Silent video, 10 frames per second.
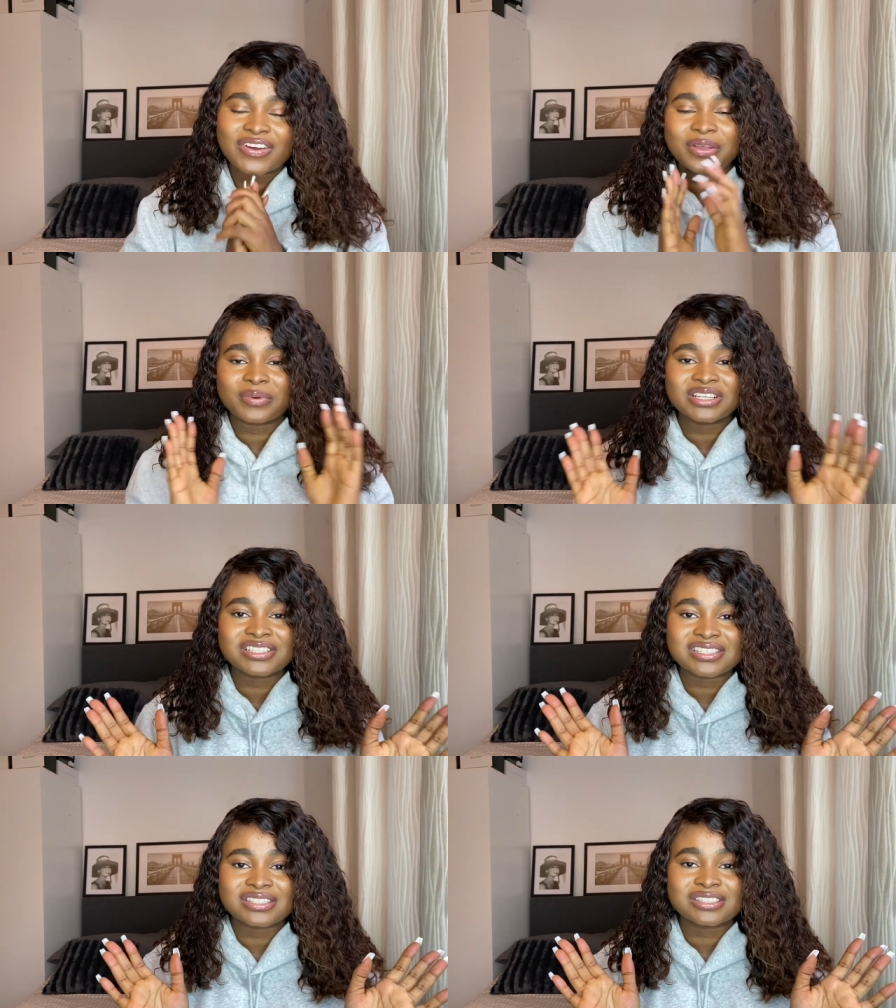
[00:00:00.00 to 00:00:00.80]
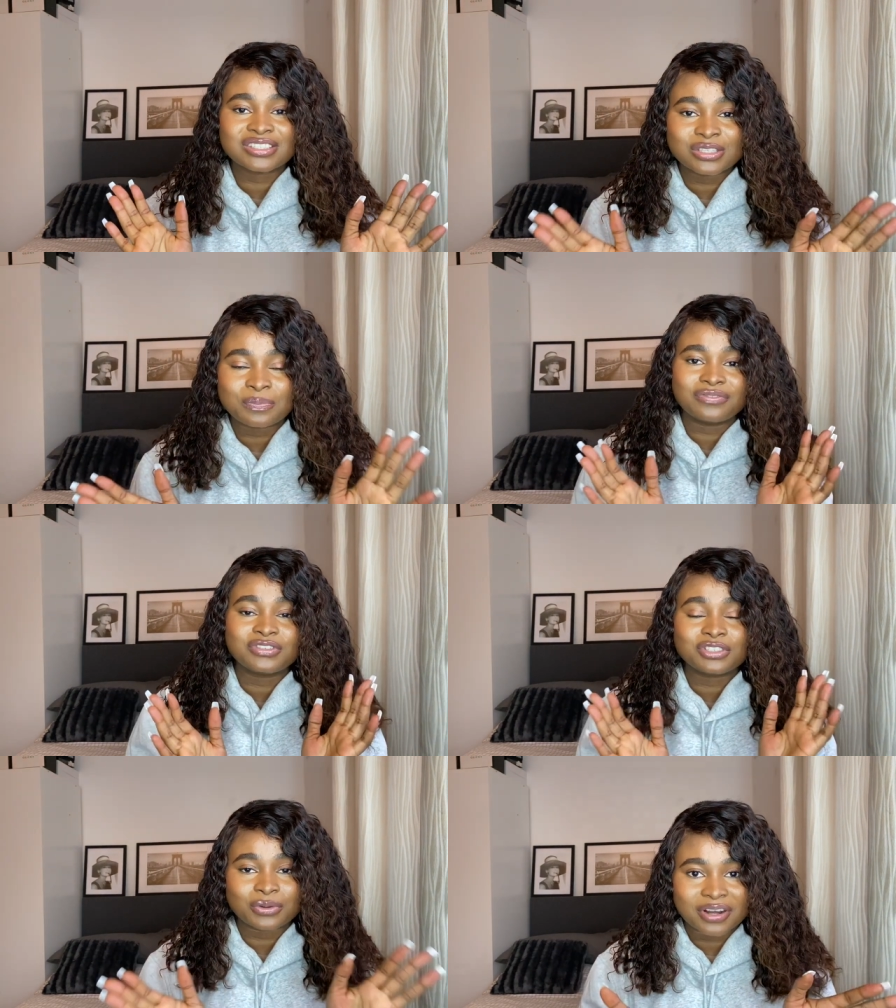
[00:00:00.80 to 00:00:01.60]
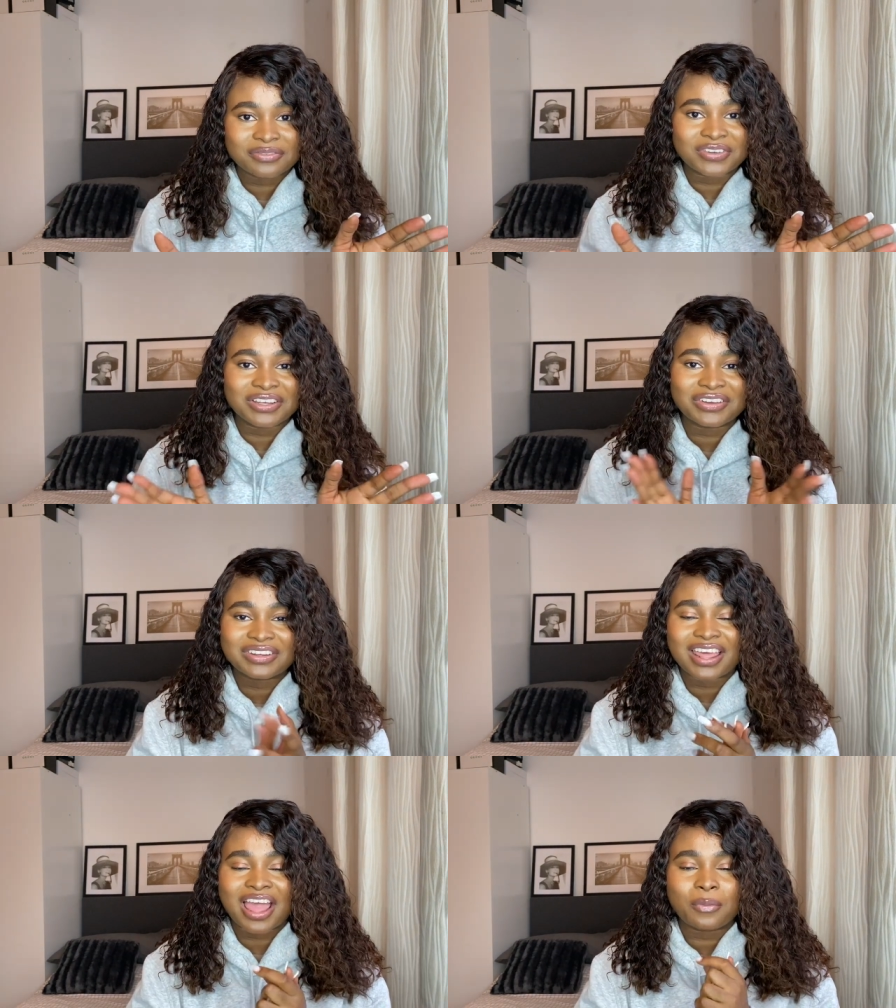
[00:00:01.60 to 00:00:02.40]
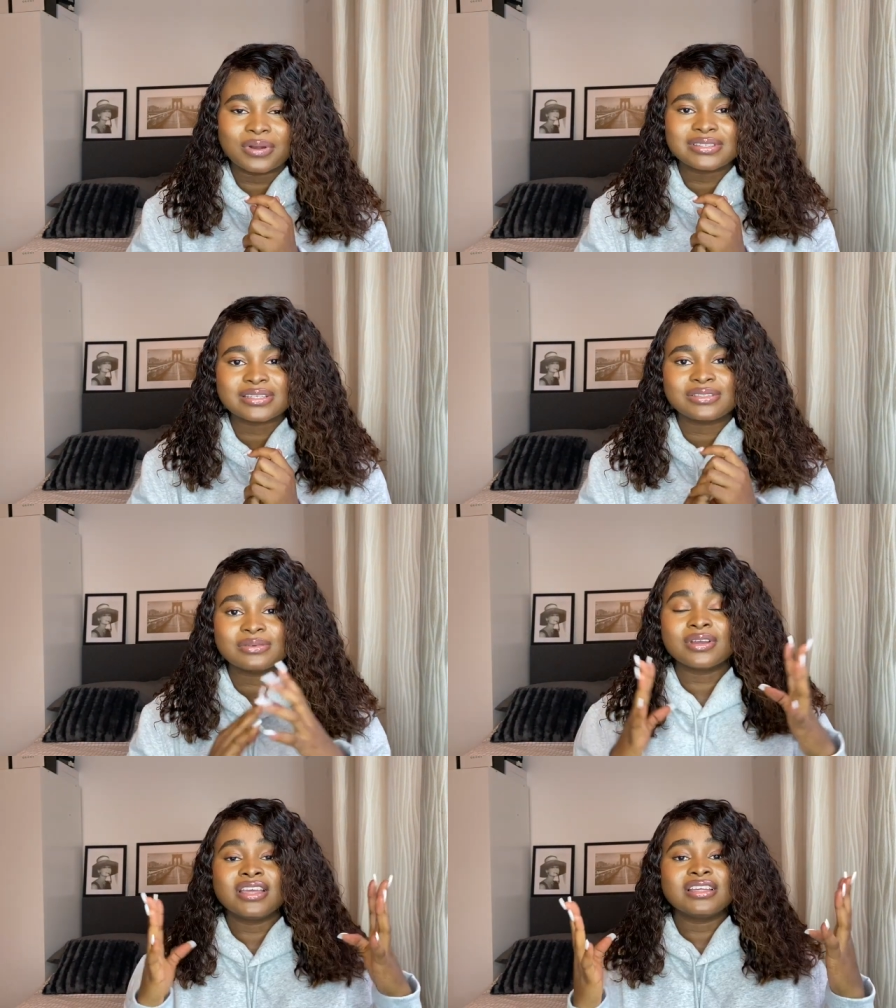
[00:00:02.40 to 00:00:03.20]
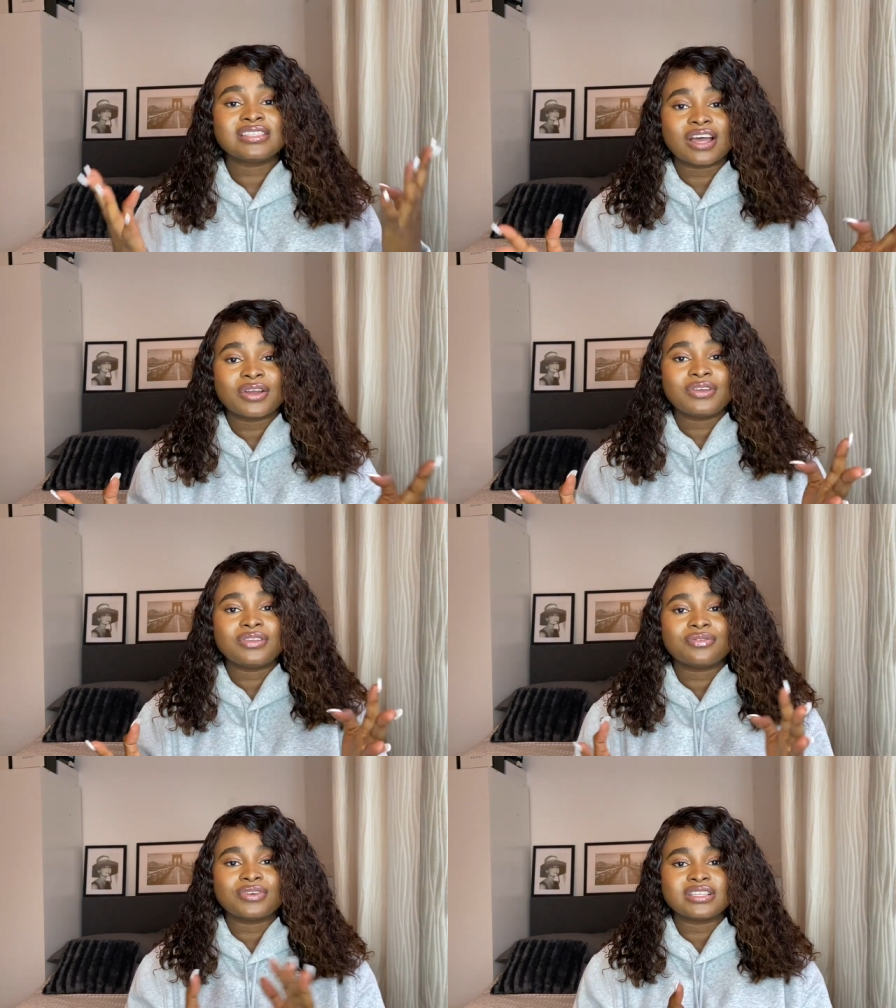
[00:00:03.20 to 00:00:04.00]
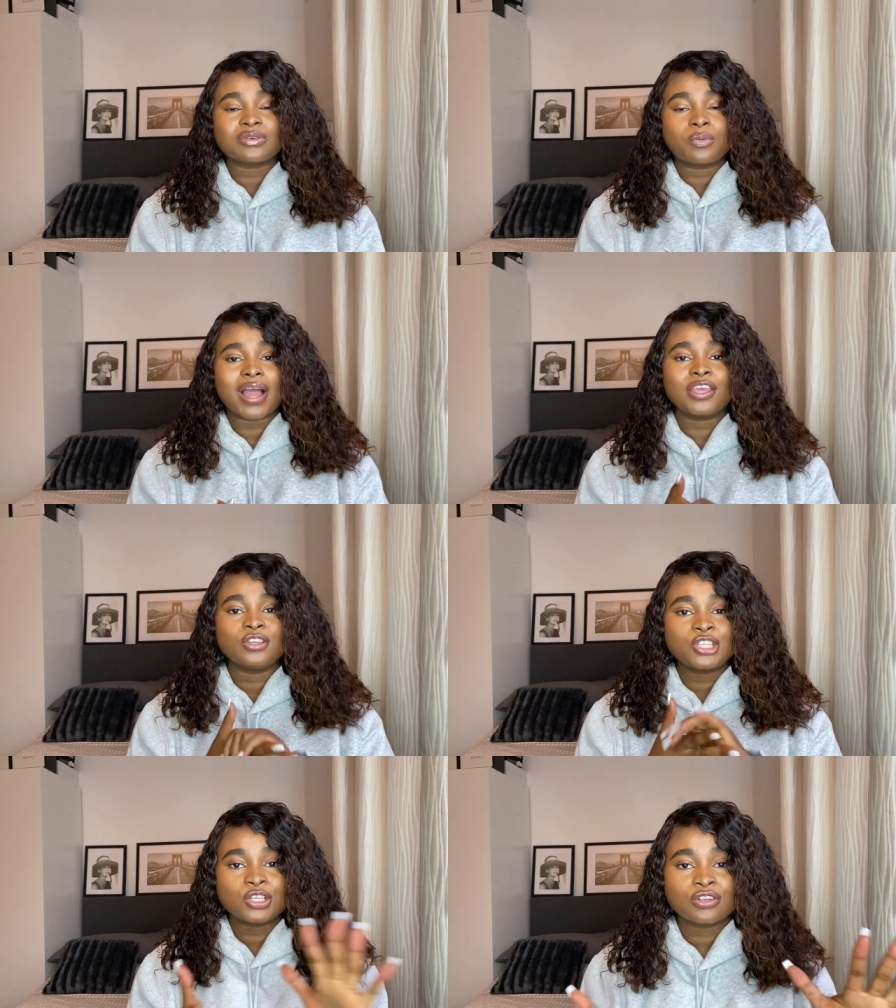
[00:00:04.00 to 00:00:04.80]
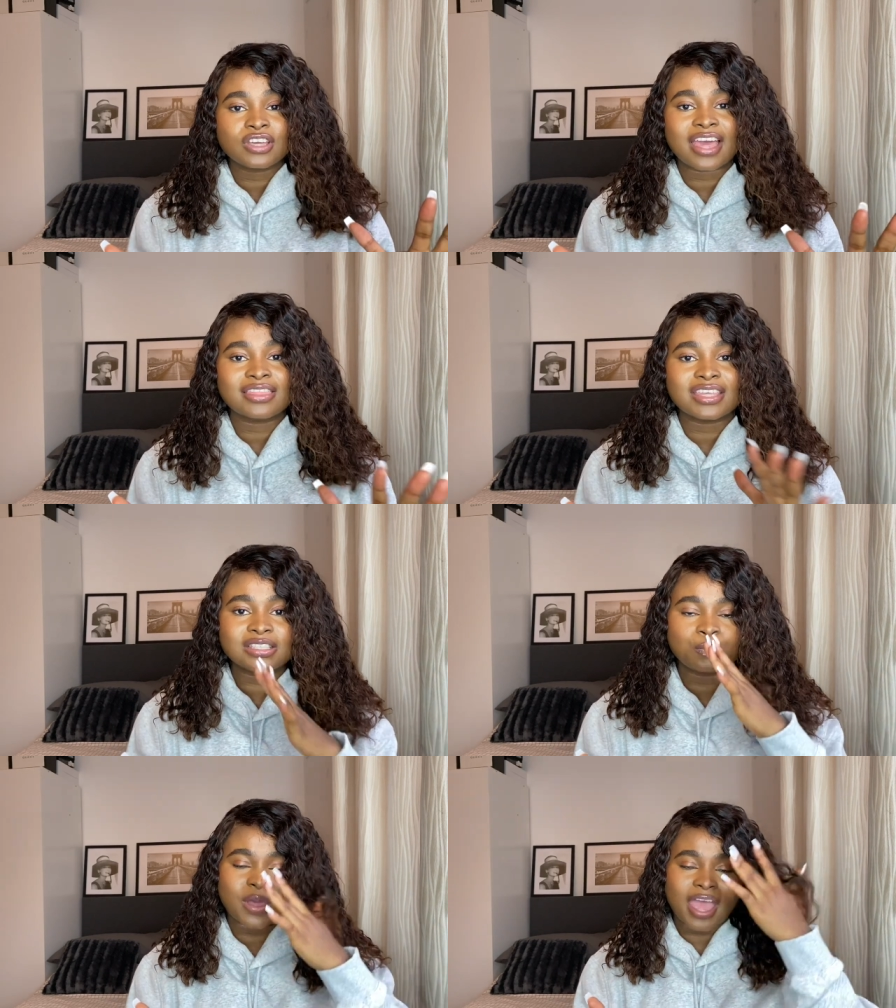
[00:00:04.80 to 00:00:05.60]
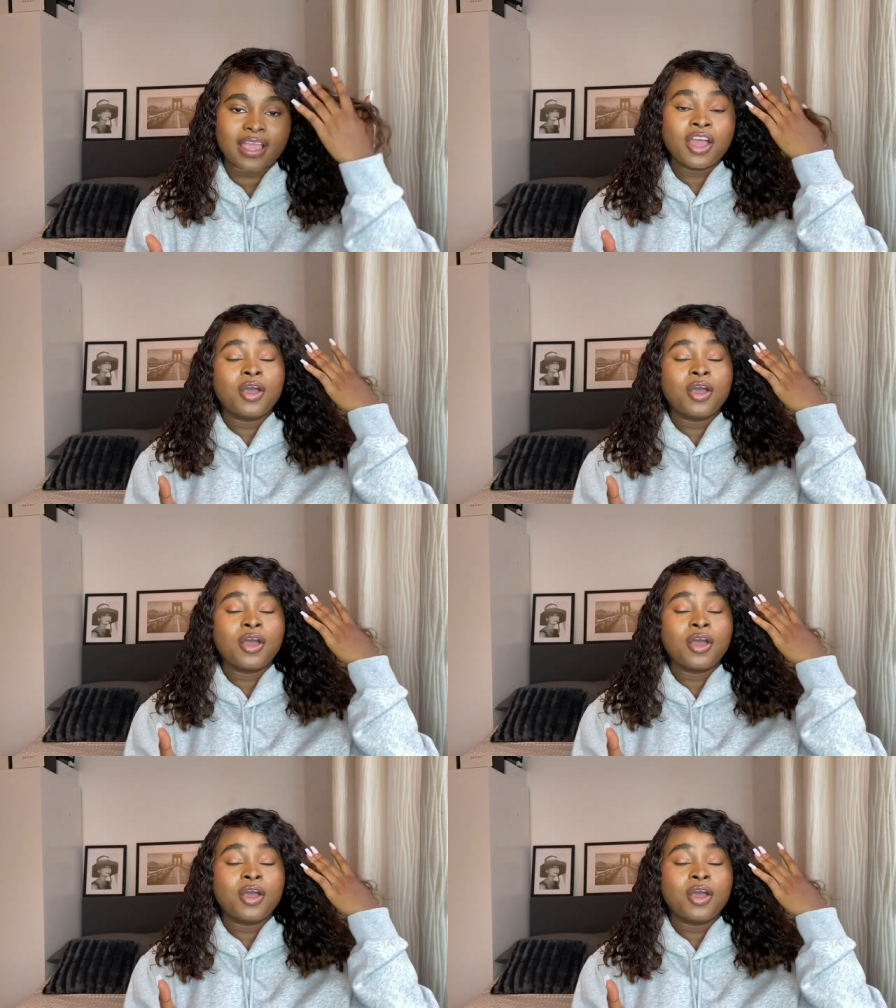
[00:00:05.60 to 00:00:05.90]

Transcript: It was just a super short video that I wanted to tell you the reason why you shouldn't get this bag.